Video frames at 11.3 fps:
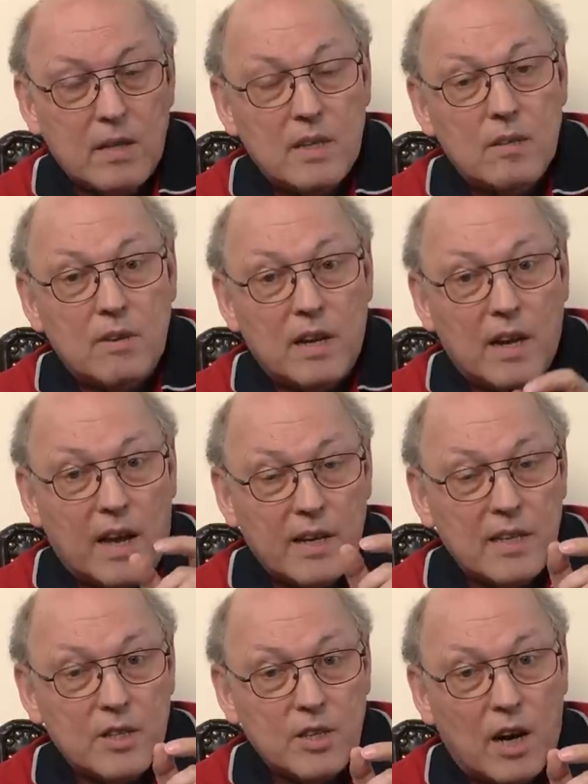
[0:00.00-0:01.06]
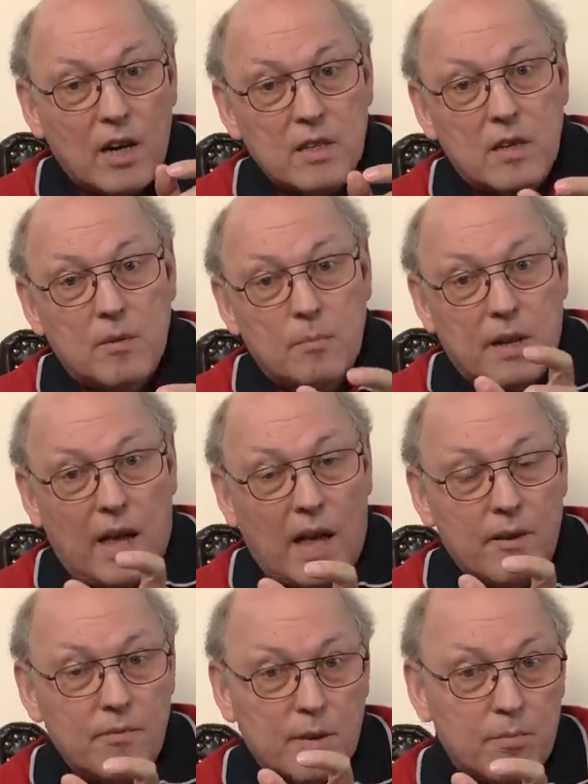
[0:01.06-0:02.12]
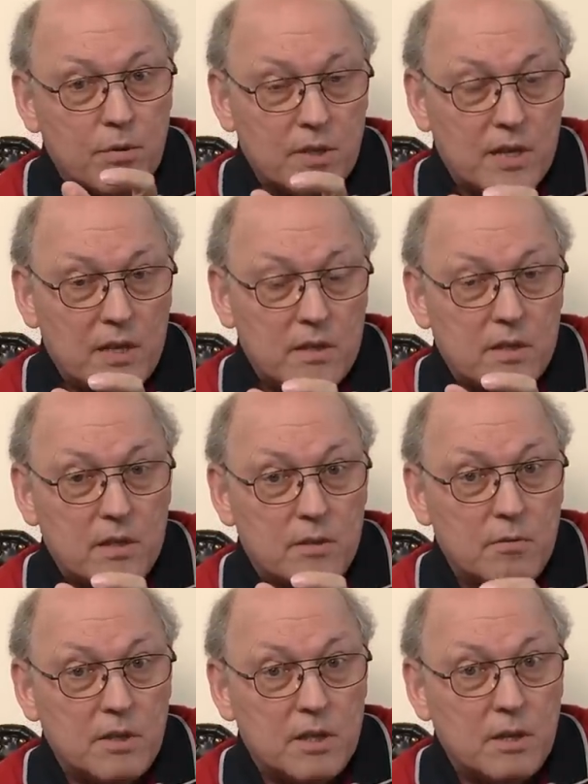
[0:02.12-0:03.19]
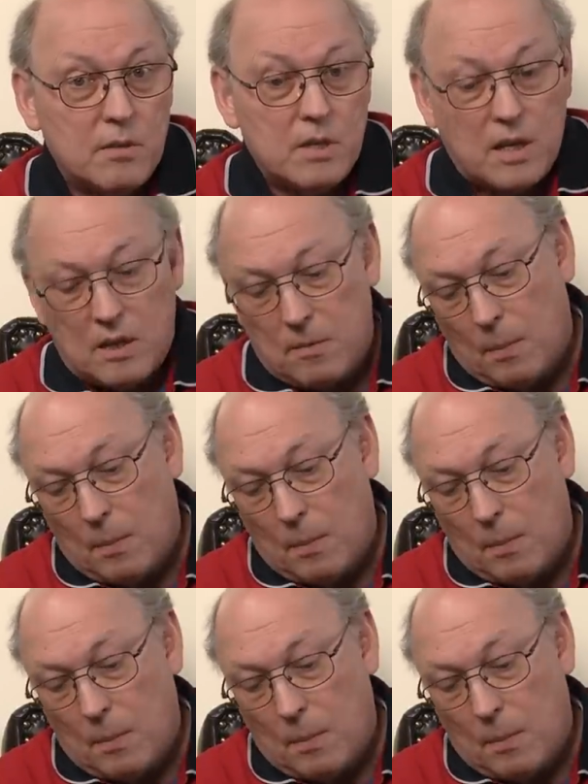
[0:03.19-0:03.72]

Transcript: is only lightly charred but heavily processed during toasting.